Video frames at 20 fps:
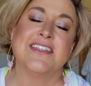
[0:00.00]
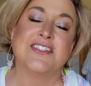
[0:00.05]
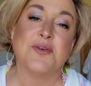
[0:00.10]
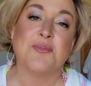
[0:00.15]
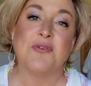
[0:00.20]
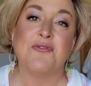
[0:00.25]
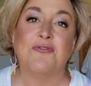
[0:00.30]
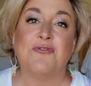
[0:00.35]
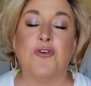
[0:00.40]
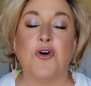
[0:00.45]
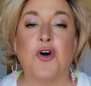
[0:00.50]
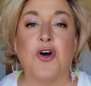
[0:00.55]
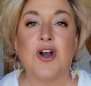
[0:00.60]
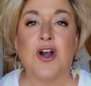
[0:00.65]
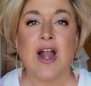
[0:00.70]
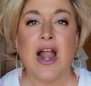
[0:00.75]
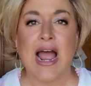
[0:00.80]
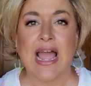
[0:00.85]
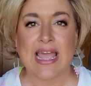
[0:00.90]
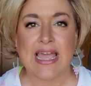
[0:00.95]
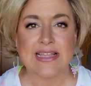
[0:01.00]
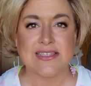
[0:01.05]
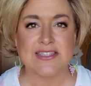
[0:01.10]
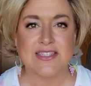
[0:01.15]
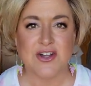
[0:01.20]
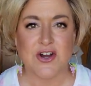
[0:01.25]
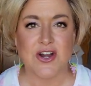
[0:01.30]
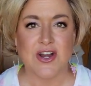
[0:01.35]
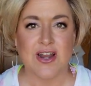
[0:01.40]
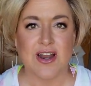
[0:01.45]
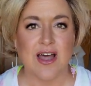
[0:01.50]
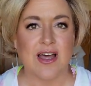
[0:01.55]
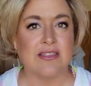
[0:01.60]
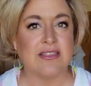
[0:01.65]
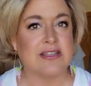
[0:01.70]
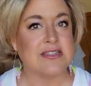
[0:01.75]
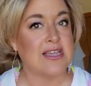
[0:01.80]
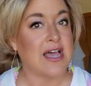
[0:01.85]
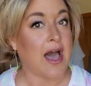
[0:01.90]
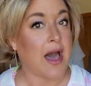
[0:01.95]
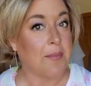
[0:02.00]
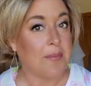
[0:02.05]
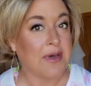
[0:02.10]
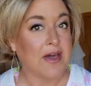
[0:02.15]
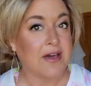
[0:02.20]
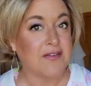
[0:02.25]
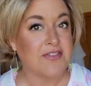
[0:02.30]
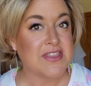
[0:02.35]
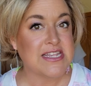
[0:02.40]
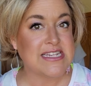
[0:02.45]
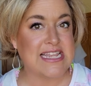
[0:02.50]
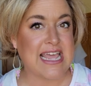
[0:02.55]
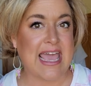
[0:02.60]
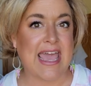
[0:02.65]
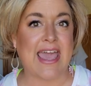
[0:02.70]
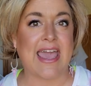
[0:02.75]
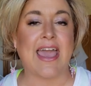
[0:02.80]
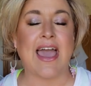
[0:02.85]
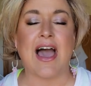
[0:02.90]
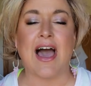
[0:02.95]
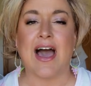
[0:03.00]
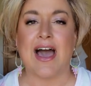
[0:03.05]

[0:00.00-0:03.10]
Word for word: So before I get started on the topic of the day,